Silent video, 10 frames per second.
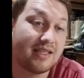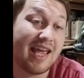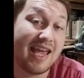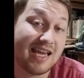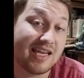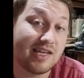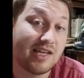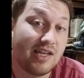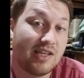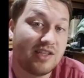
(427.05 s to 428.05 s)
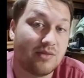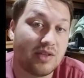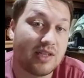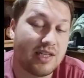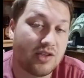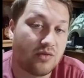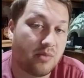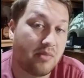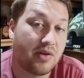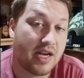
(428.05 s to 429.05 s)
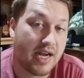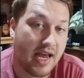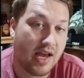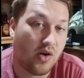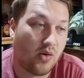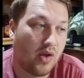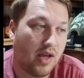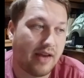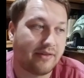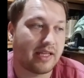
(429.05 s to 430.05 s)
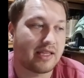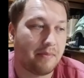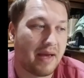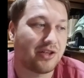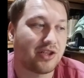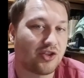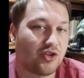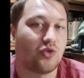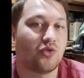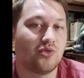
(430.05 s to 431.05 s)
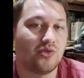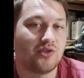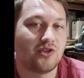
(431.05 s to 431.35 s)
and something I just remembered now, having like the magic circles.